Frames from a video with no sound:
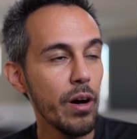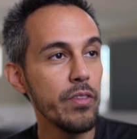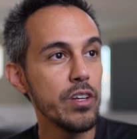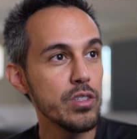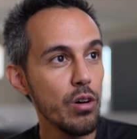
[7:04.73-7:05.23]

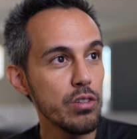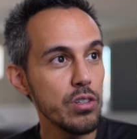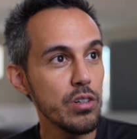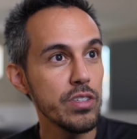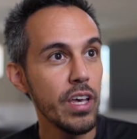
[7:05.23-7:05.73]
their
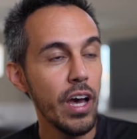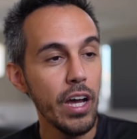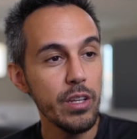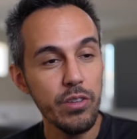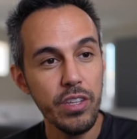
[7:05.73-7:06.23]
socials. I
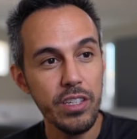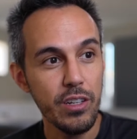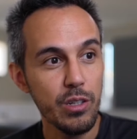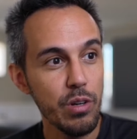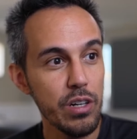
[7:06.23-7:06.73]
do think their
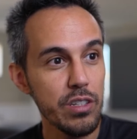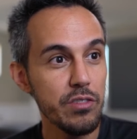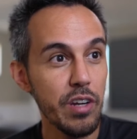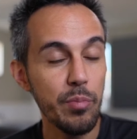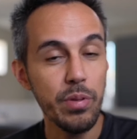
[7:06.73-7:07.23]
Twitter is a
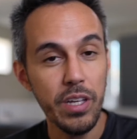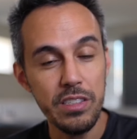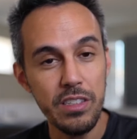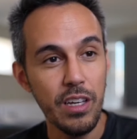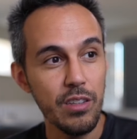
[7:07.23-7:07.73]
great
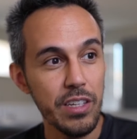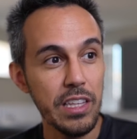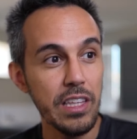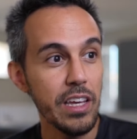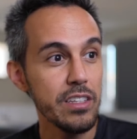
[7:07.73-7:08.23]
place to get
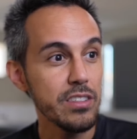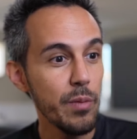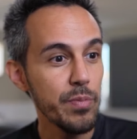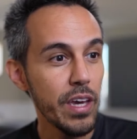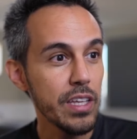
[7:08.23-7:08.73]
the latest
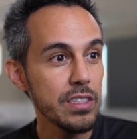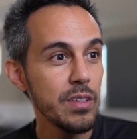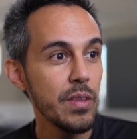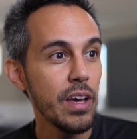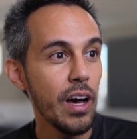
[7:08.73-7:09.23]
updates.
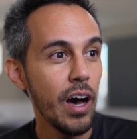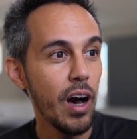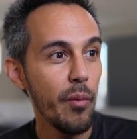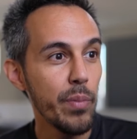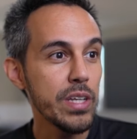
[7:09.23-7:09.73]

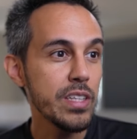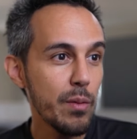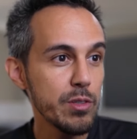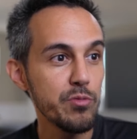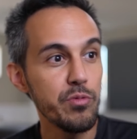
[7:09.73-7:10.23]
Big Time
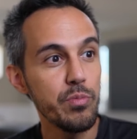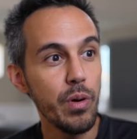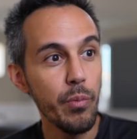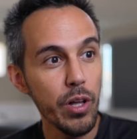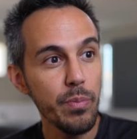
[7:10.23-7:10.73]
is a
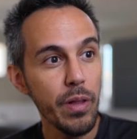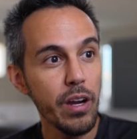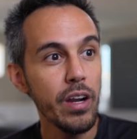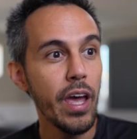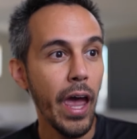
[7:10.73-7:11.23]

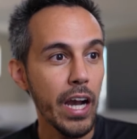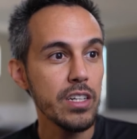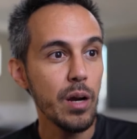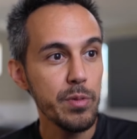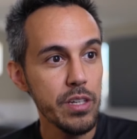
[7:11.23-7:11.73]
multiplayer action
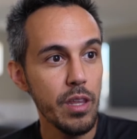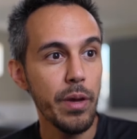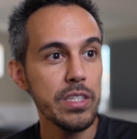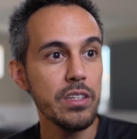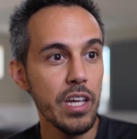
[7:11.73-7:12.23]
RPG that
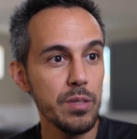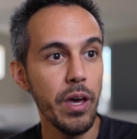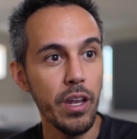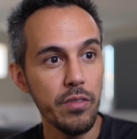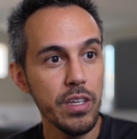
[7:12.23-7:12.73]
makes collectible
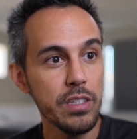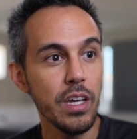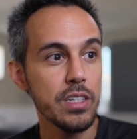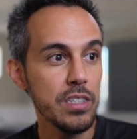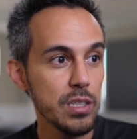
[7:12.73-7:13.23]
NFTs
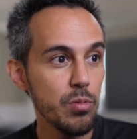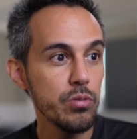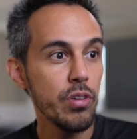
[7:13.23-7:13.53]
accessible to